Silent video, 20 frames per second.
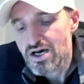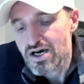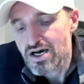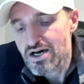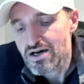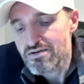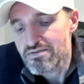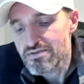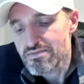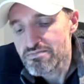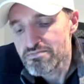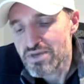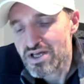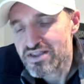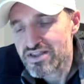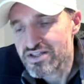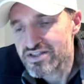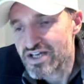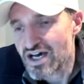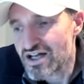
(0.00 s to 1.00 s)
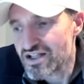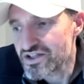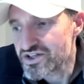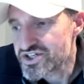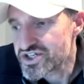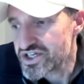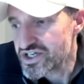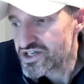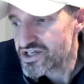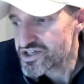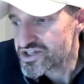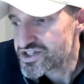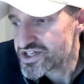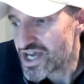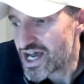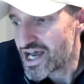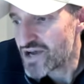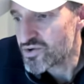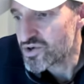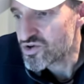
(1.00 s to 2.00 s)
uh, methodology is,
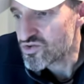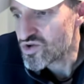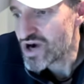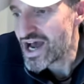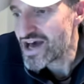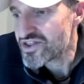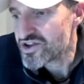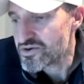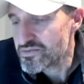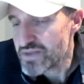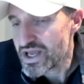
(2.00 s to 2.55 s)
I would rather